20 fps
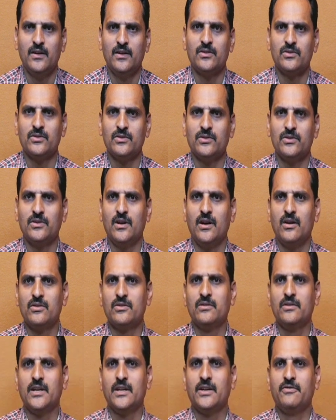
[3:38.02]
So how
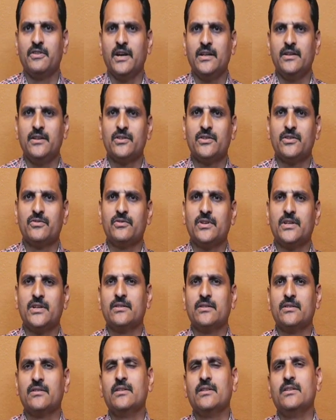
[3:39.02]
to define this
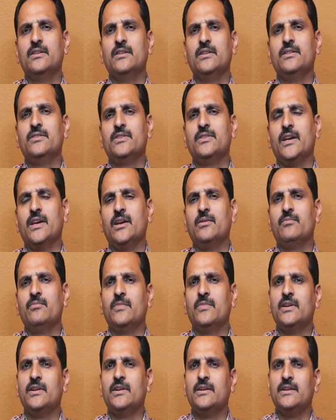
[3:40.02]
one? Same,
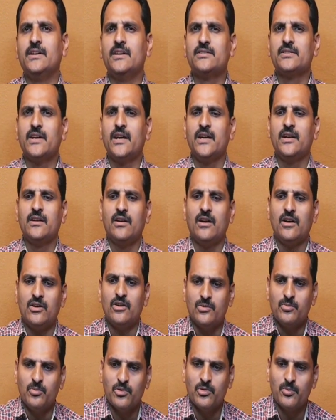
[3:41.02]
desired
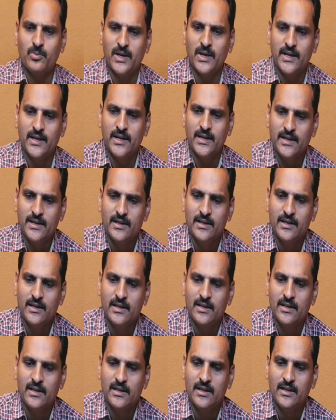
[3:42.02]
output by
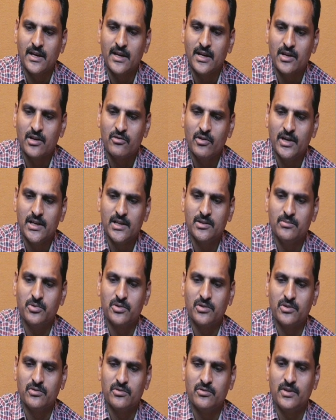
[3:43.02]
required
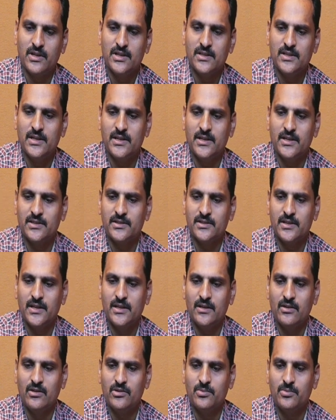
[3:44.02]
input. What is the
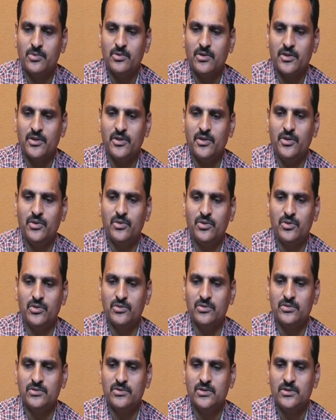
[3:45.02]
desired output? Q2.
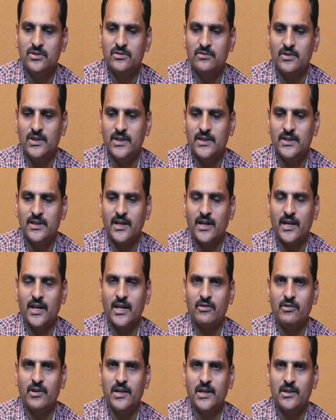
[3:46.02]
What is the
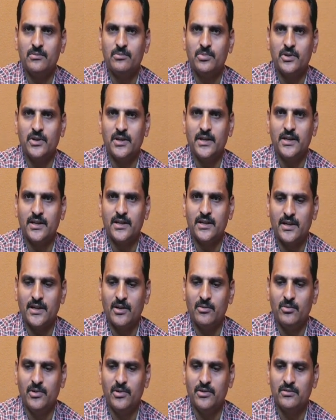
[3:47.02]
required input here?
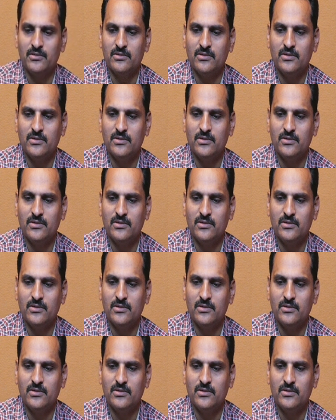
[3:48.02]
W.